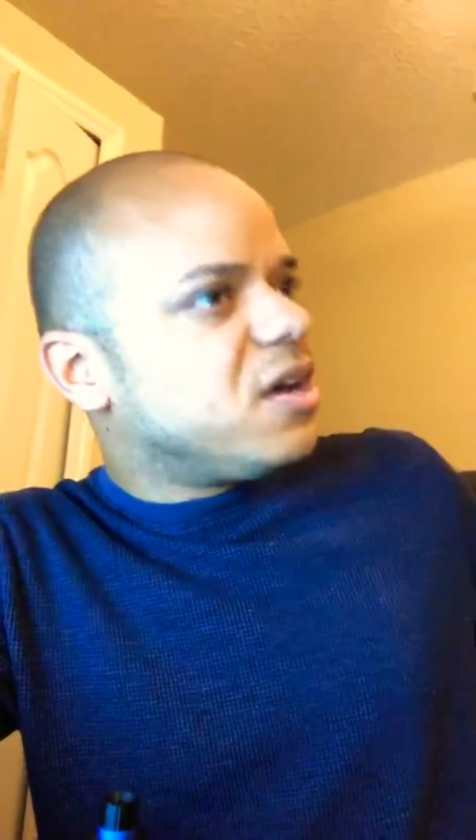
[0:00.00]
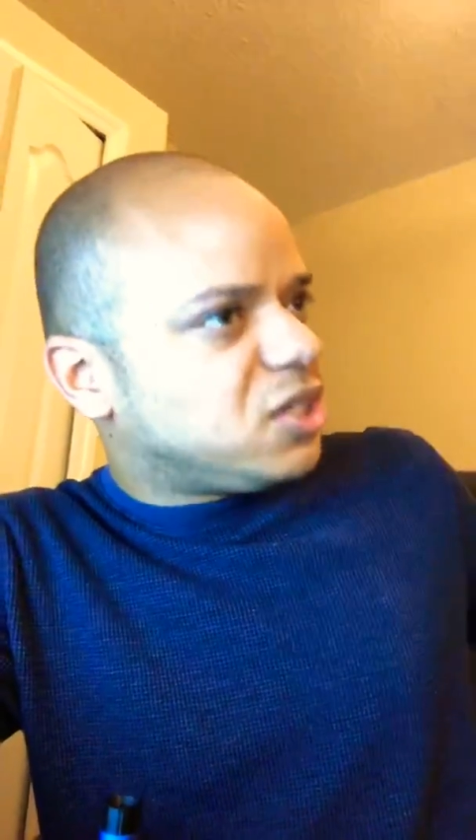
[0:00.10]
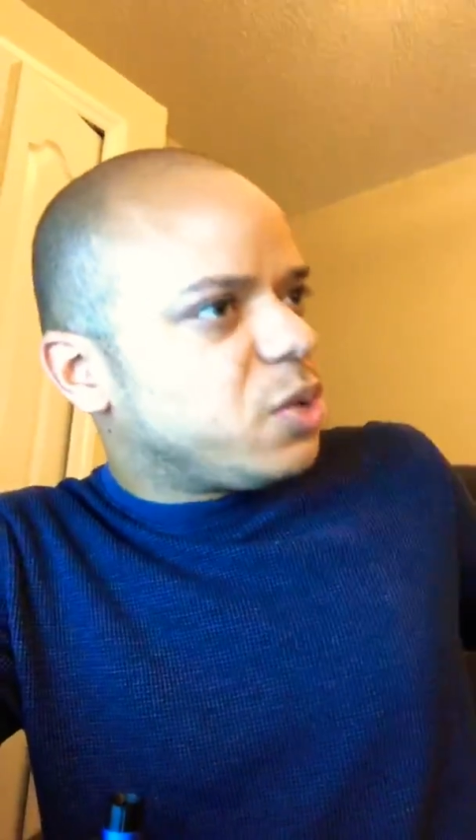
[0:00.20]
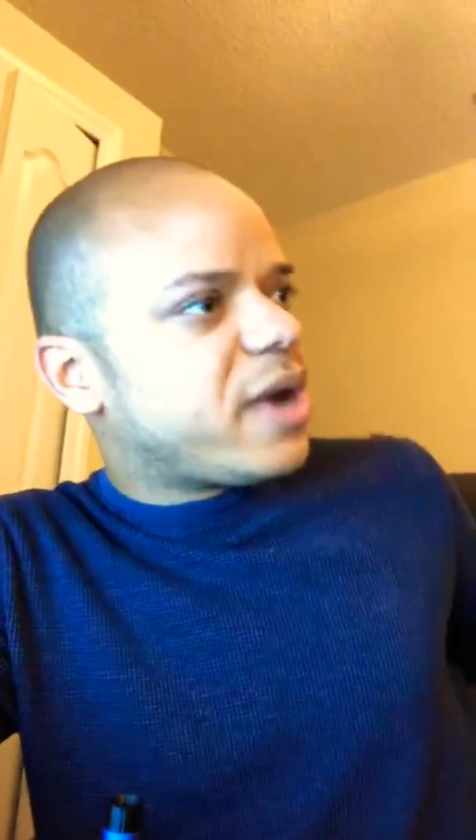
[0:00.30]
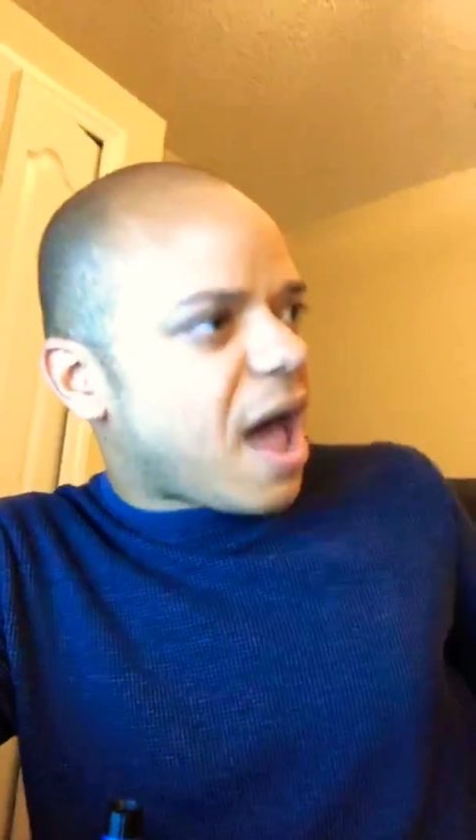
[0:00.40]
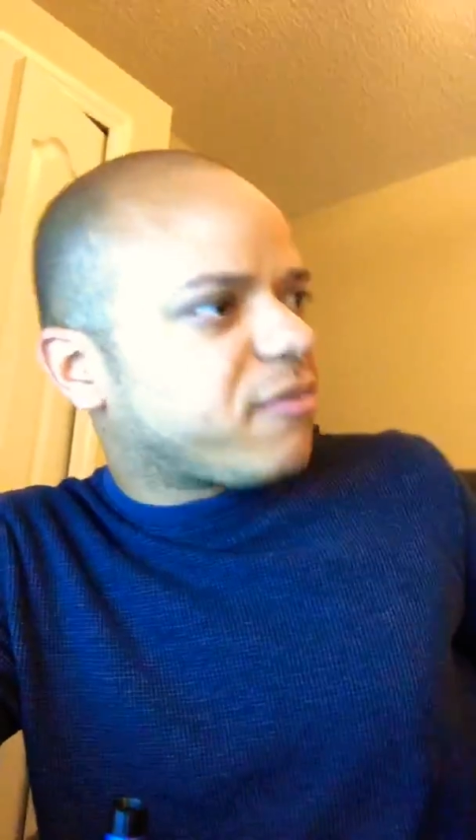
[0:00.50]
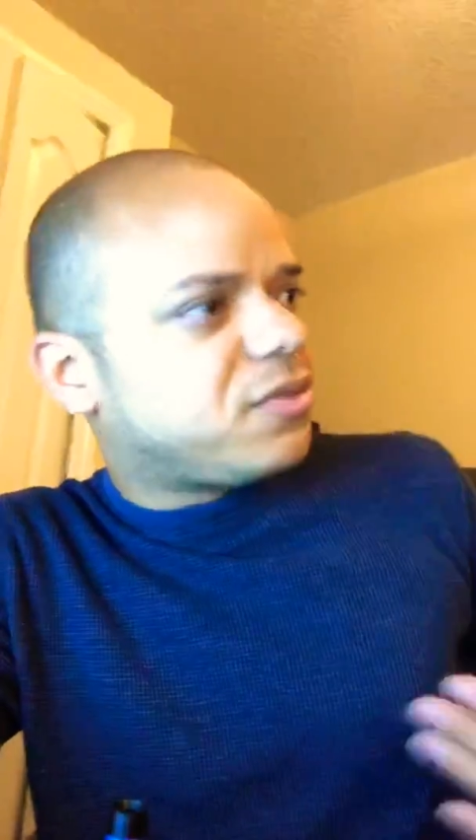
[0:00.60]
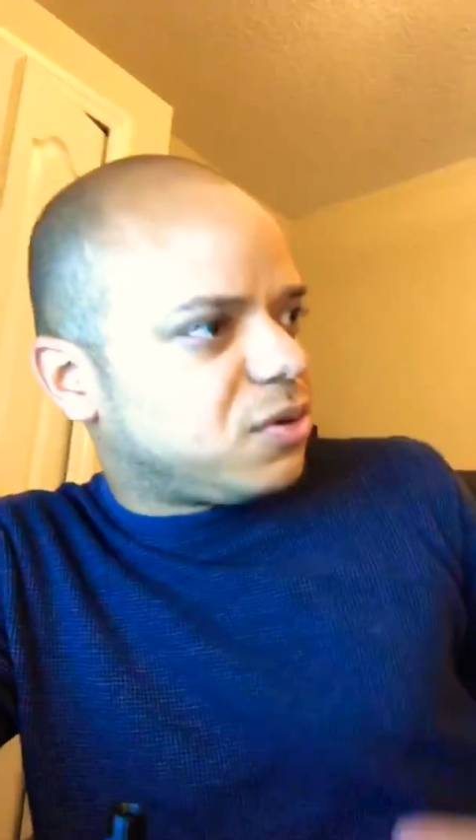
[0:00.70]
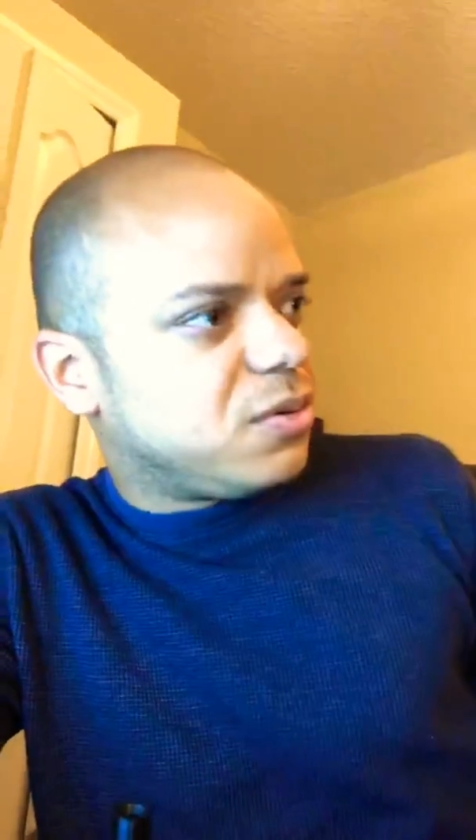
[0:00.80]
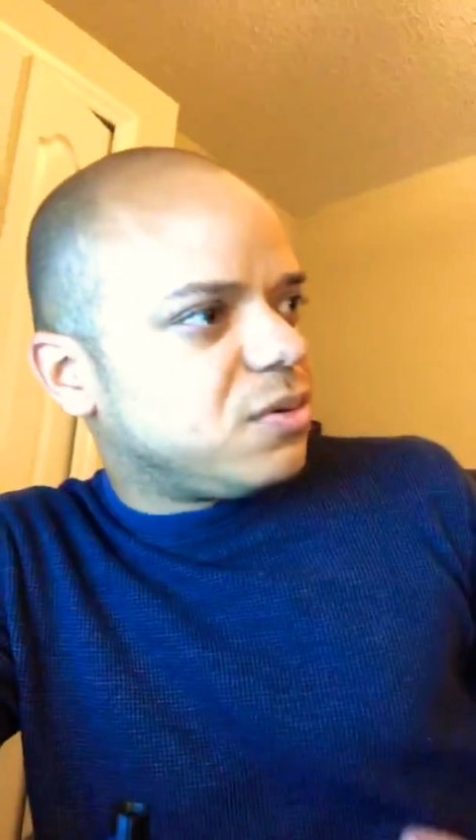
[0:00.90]
she would have
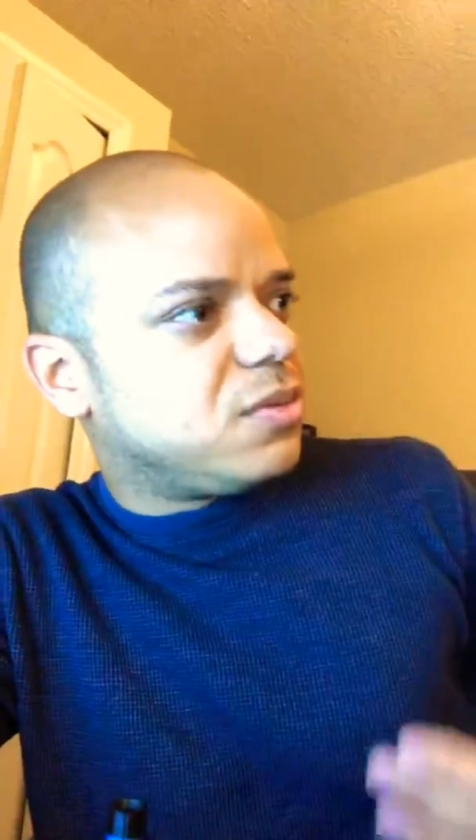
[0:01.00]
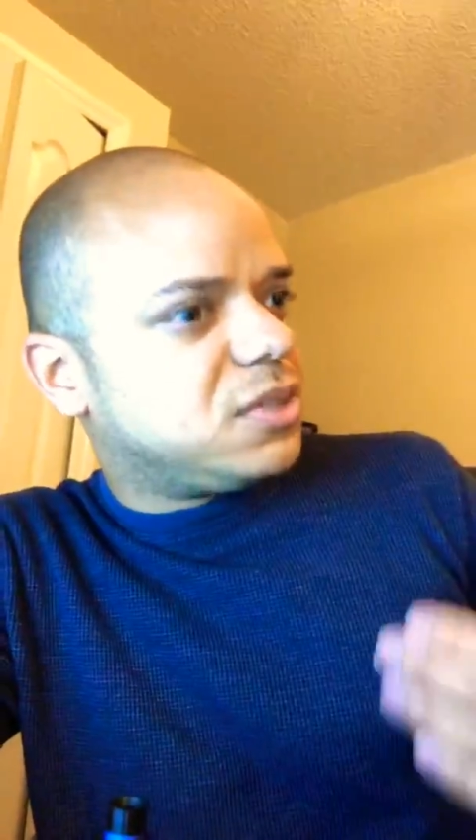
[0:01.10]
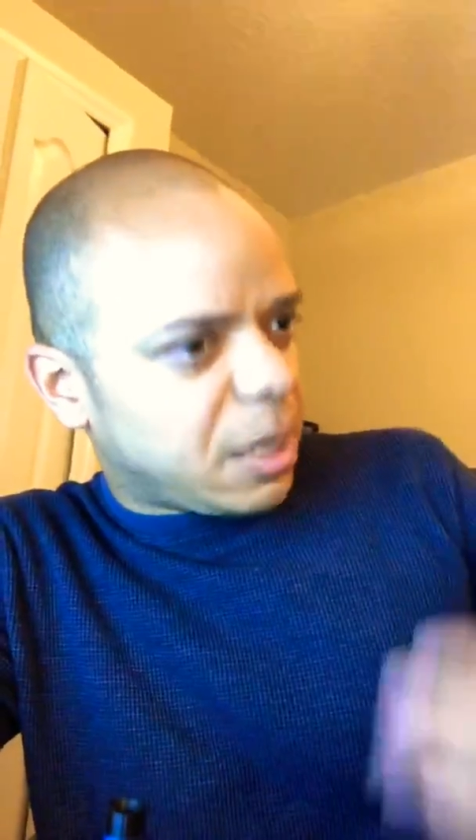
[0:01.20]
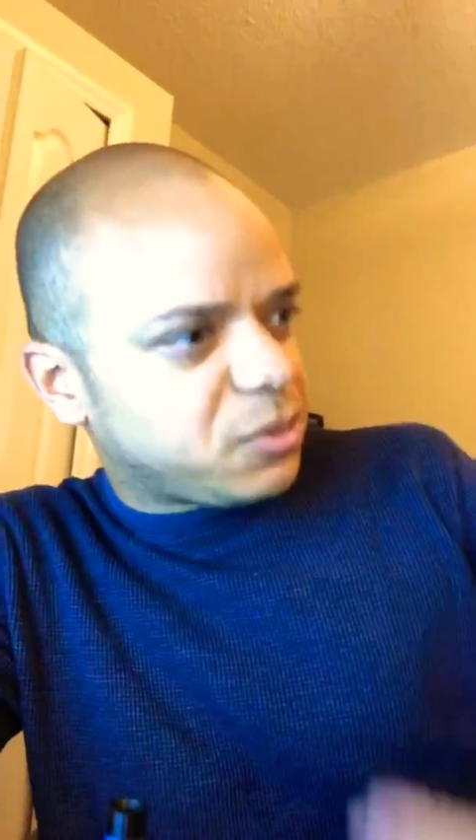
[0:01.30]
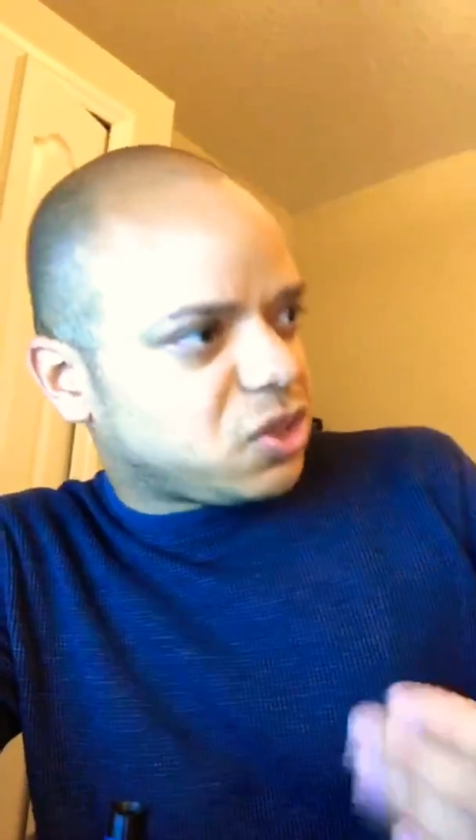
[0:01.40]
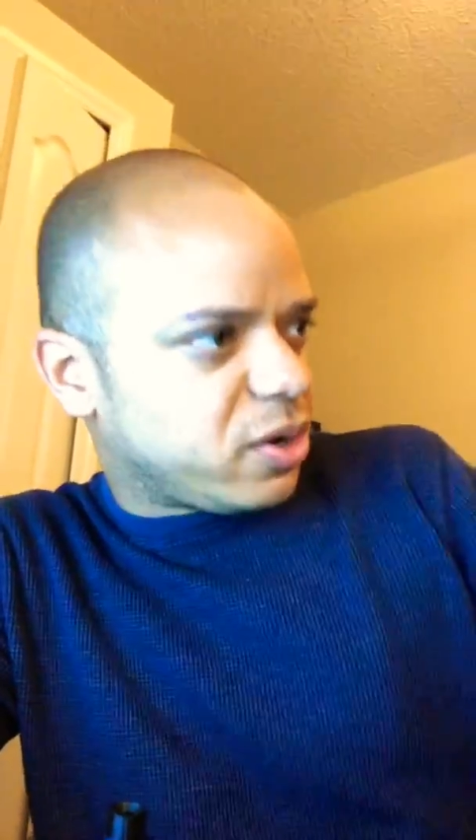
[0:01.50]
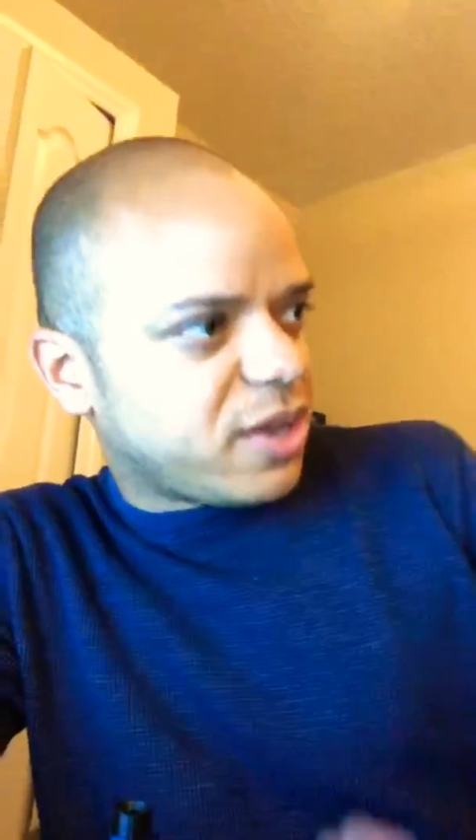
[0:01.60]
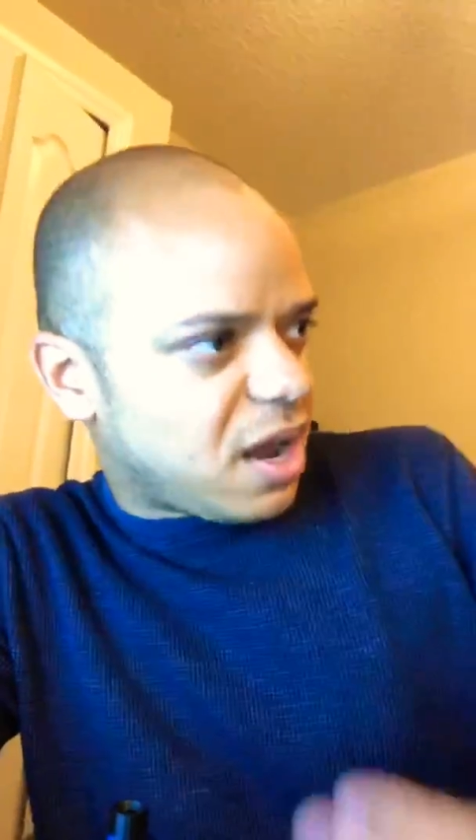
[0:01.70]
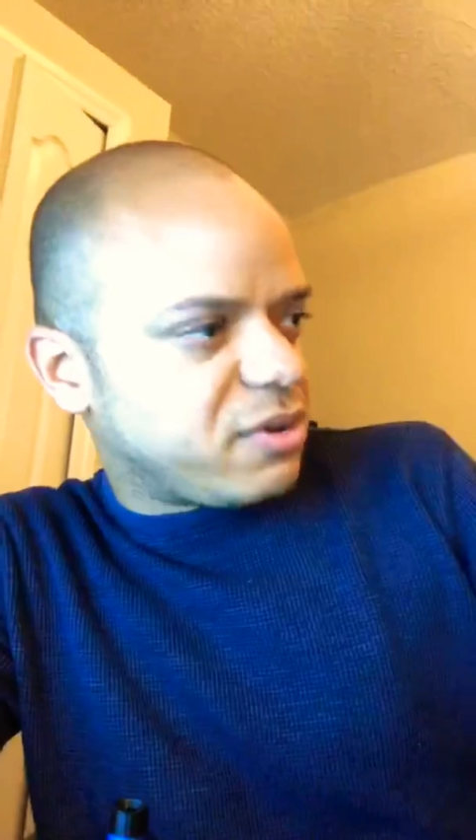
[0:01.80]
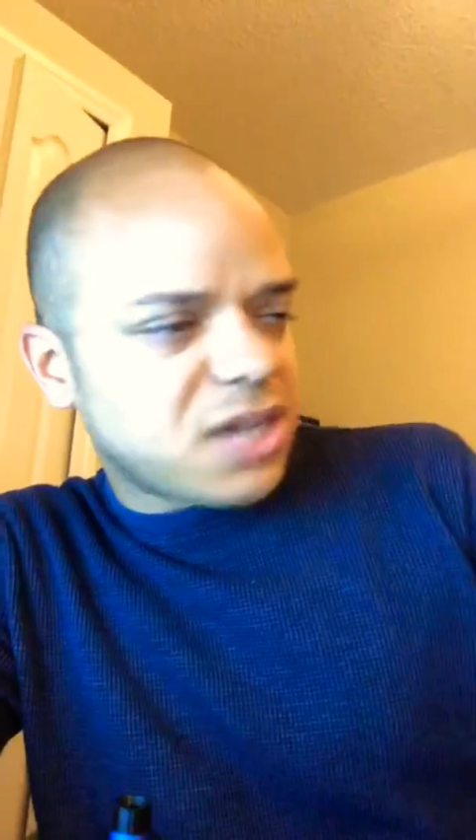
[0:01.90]
to demonstrate
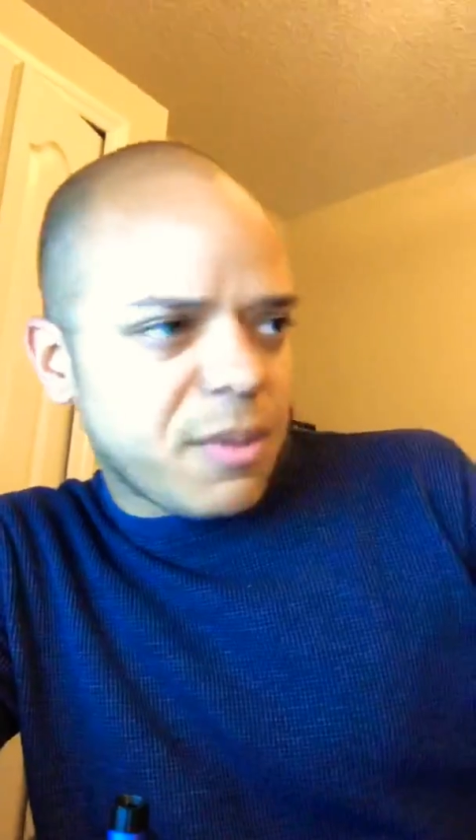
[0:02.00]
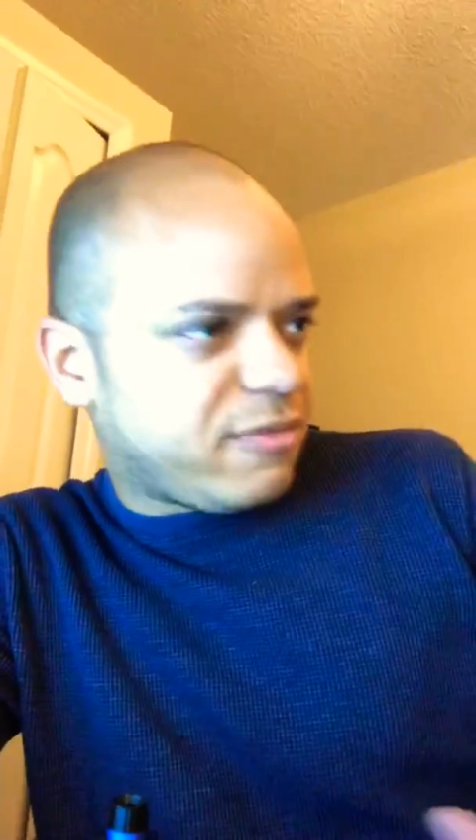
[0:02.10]
that every time,